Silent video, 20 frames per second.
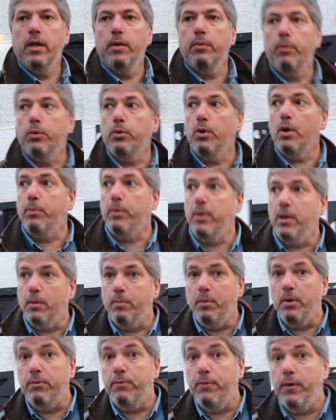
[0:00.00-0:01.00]
we'll go up here a
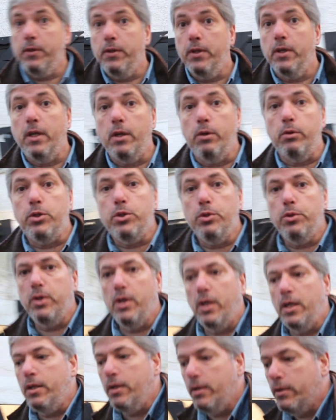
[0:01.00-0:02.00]
bit further and I'll show
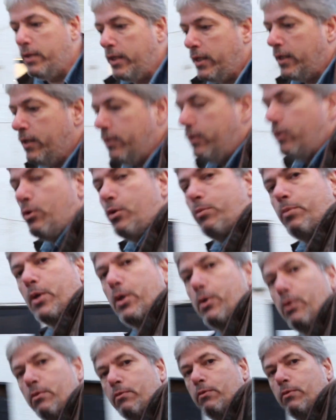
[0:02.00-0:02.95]
you another thing that Robert got